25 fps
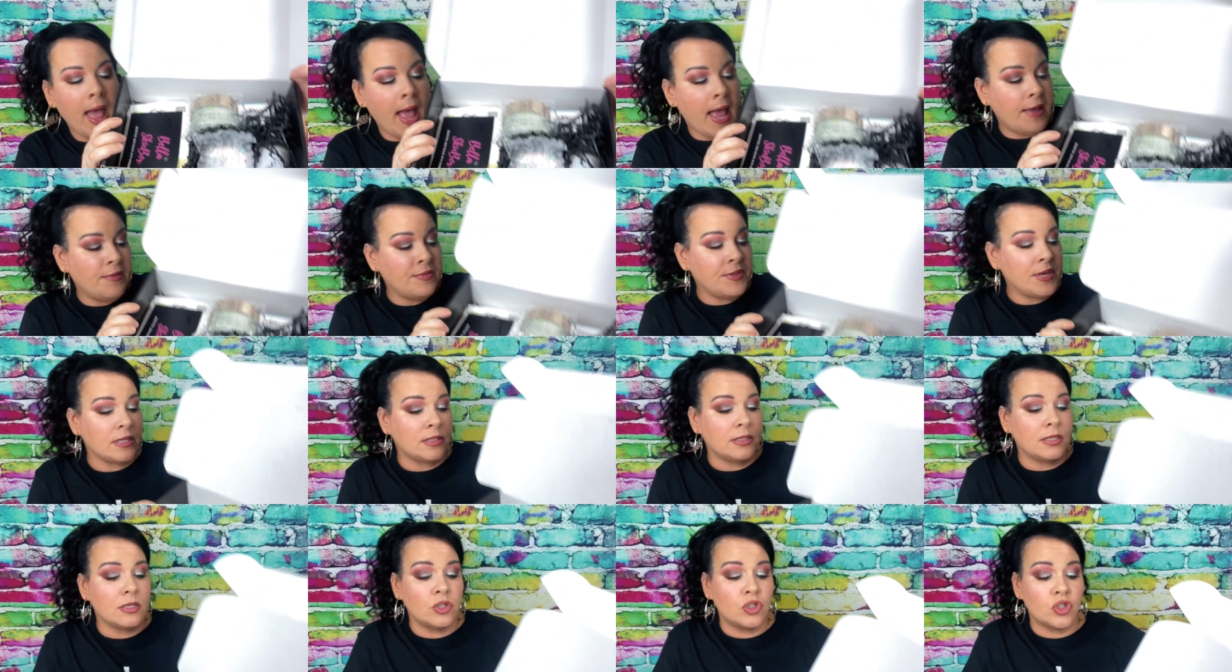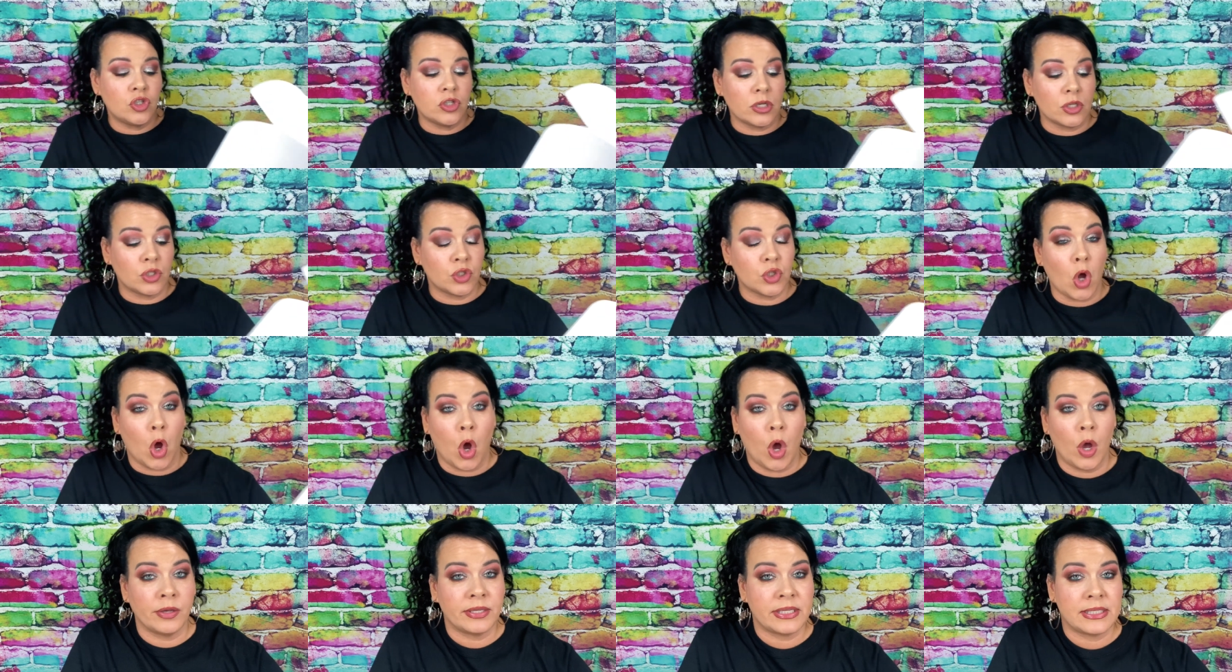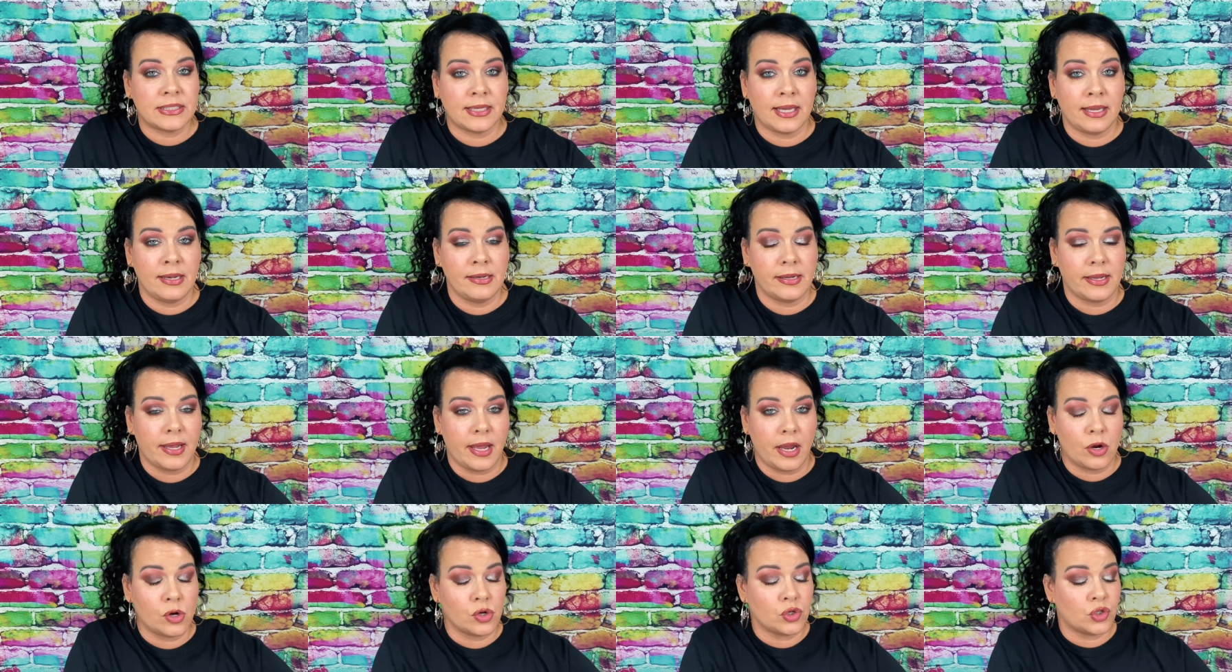And this is just all
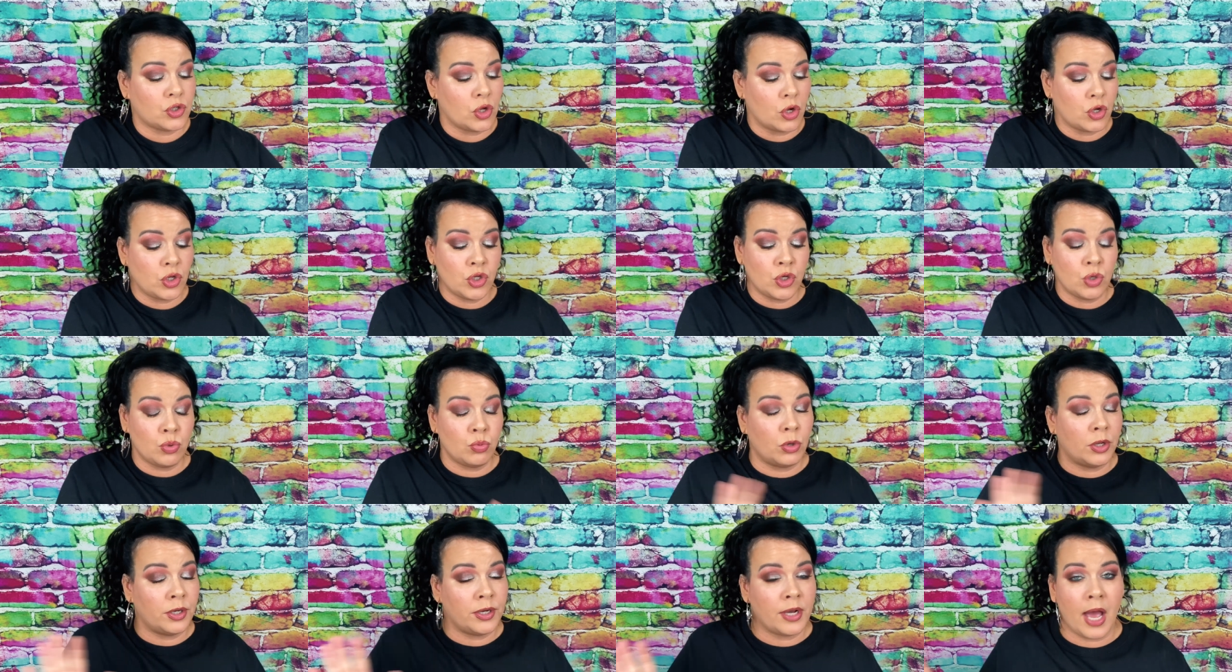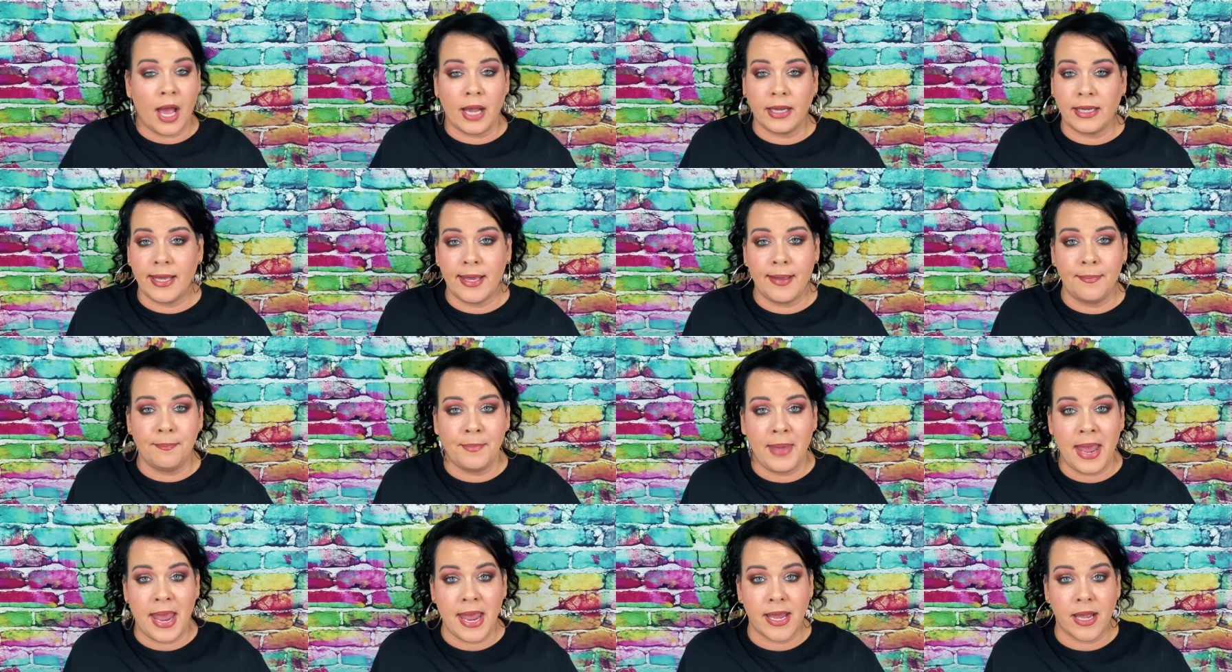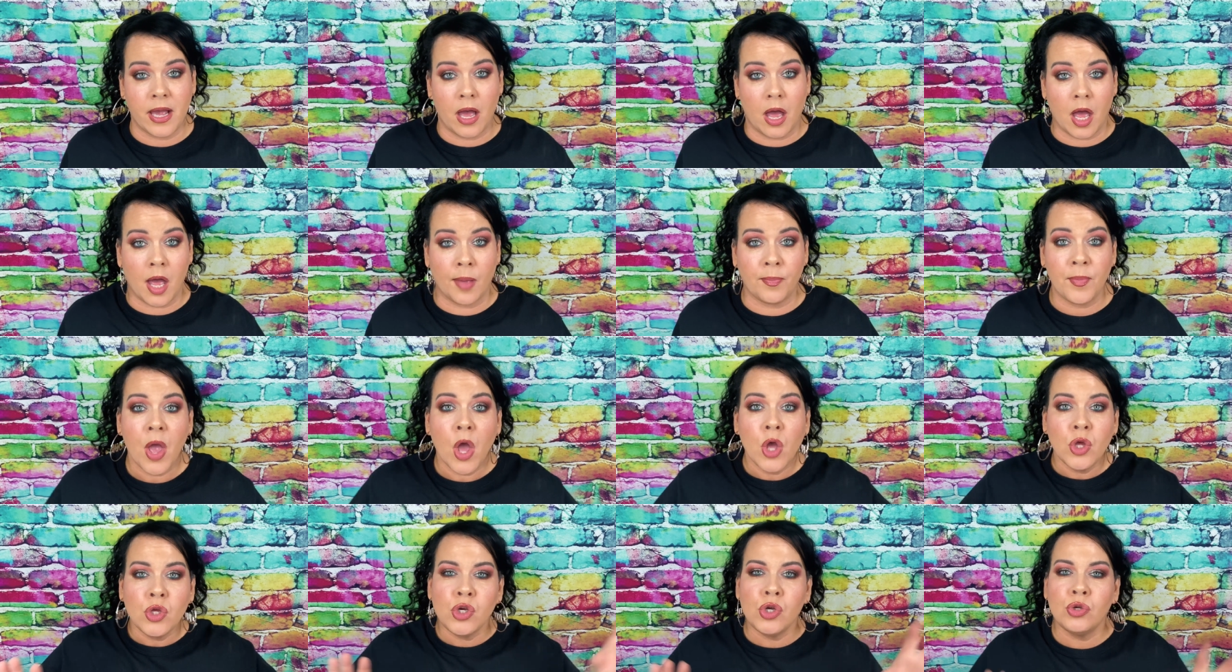skincare. So you will not get makeup.